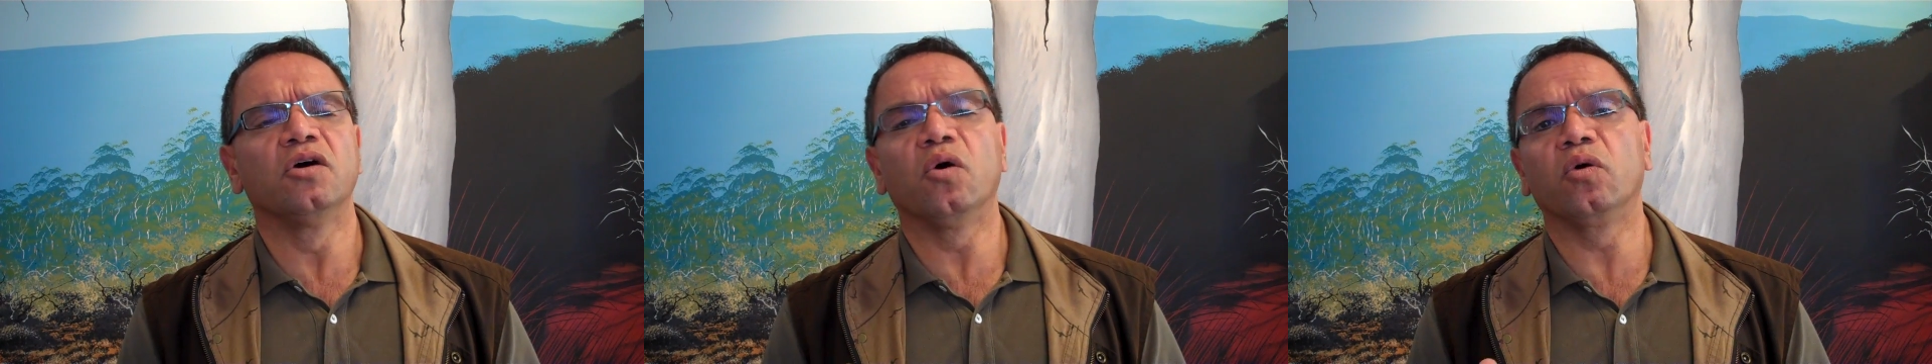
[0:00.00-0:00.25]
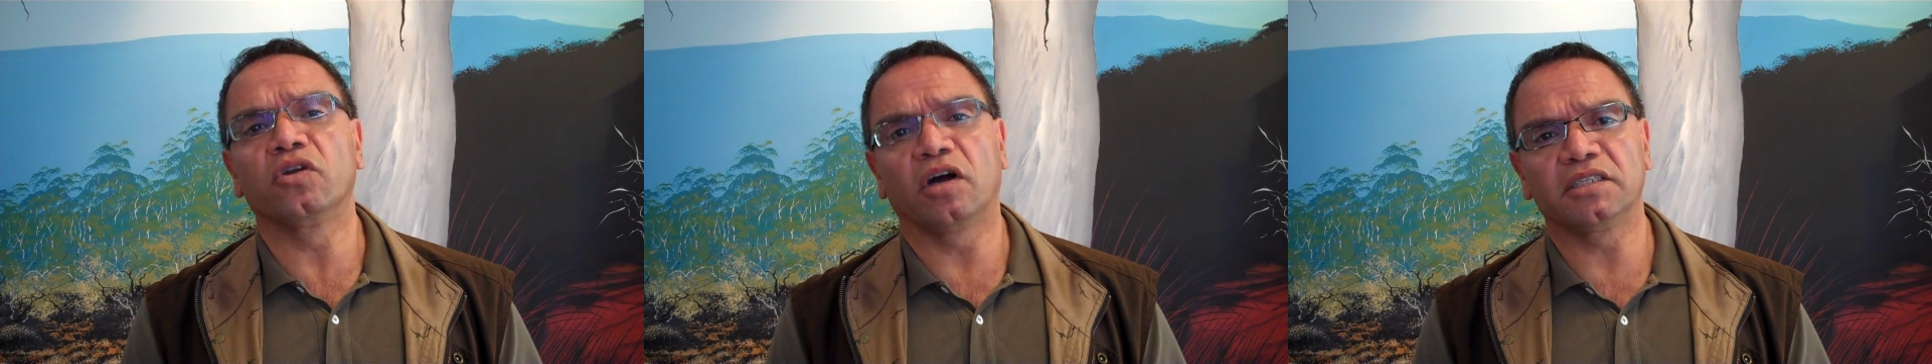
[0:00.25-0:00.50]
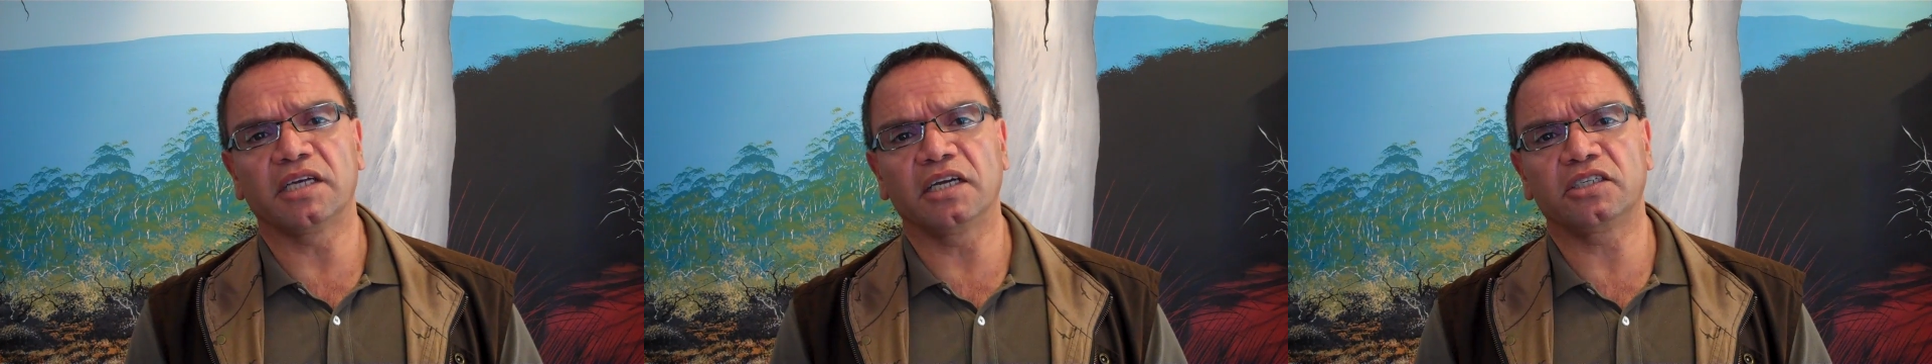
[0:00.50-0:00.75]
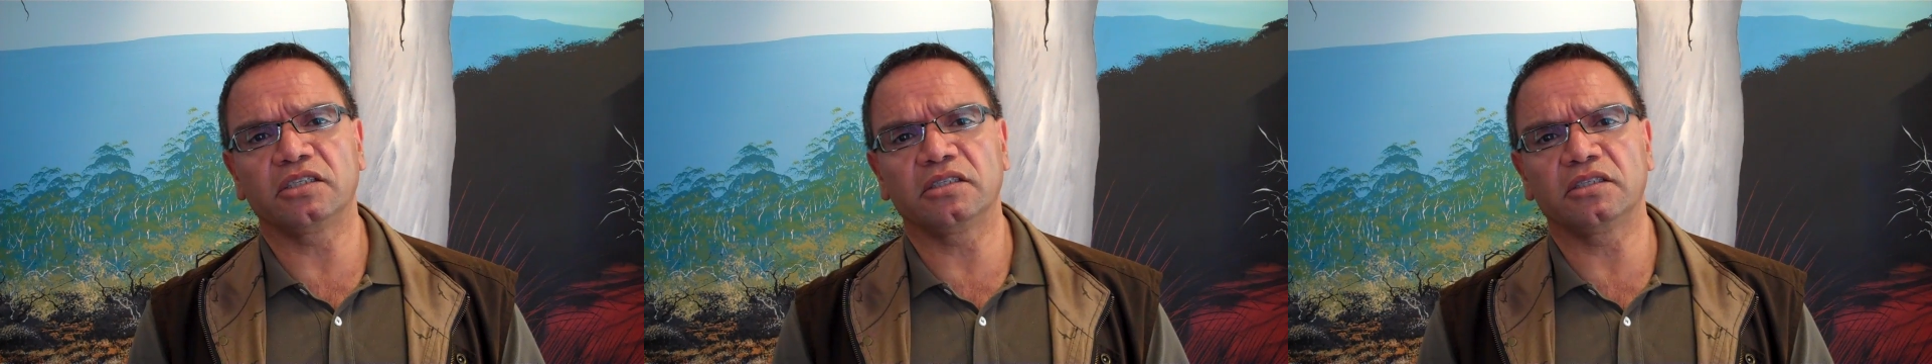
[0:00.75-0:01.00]

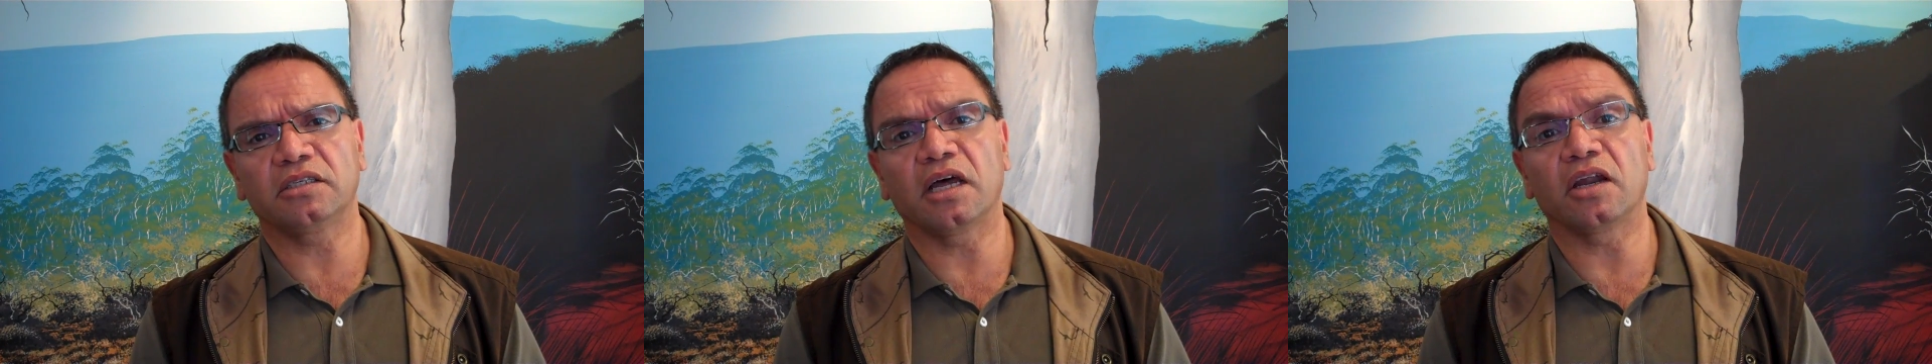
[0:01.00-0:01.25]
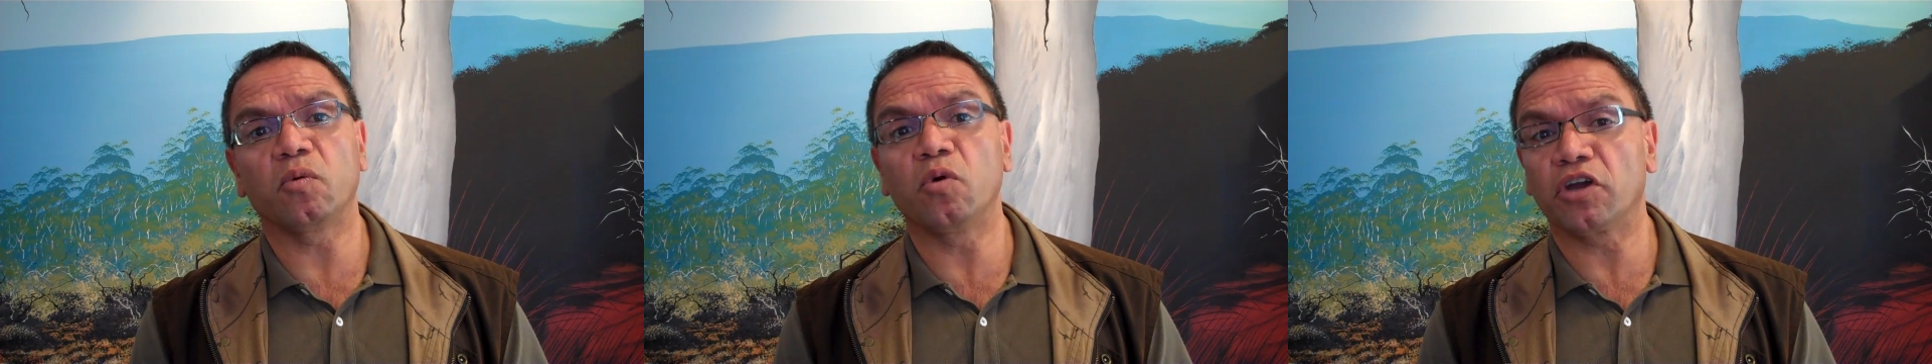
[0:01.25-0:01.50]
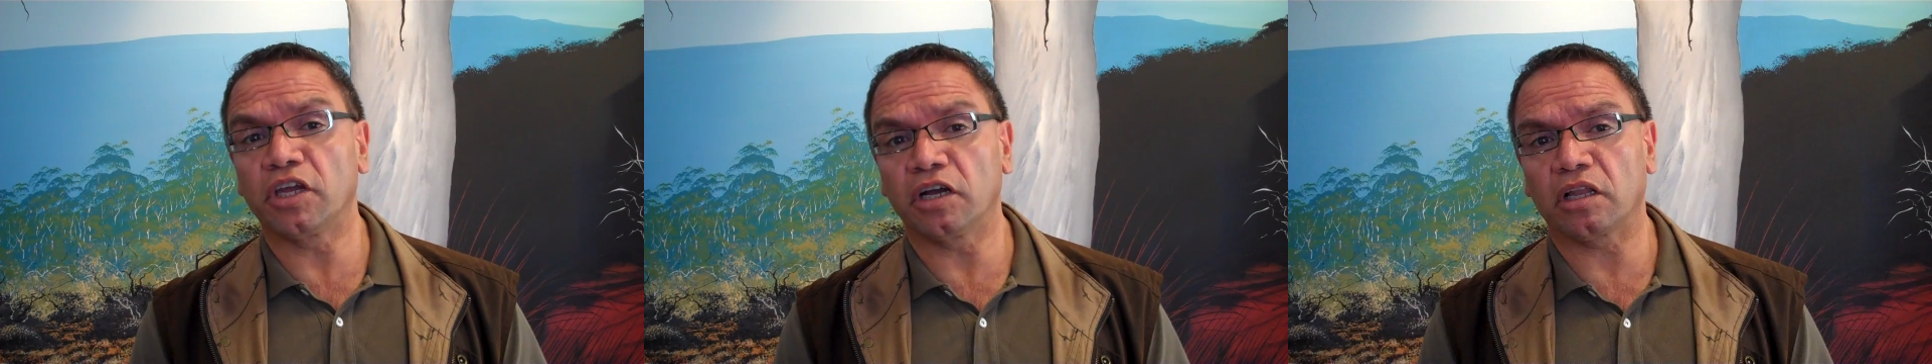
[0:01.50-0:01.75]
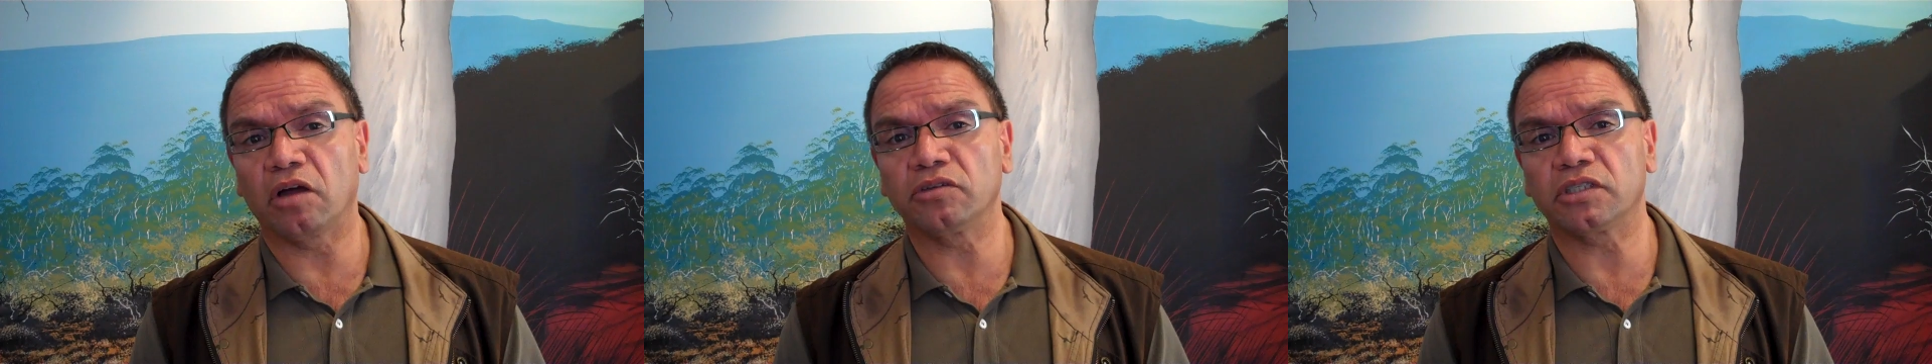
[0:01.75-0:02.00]
organisations that are working
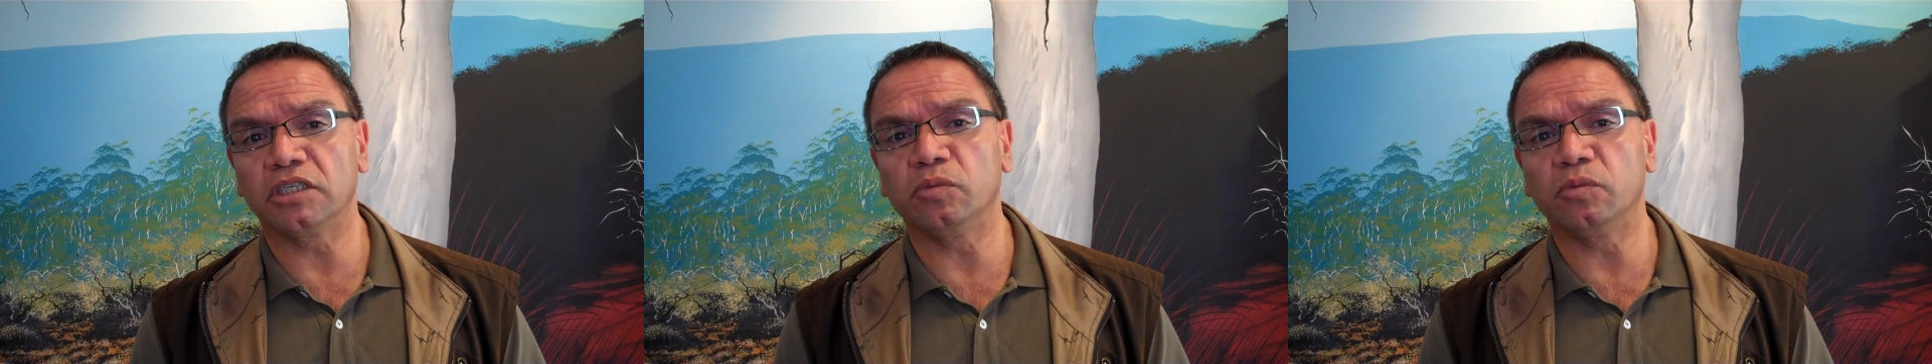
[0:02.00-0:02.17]
closely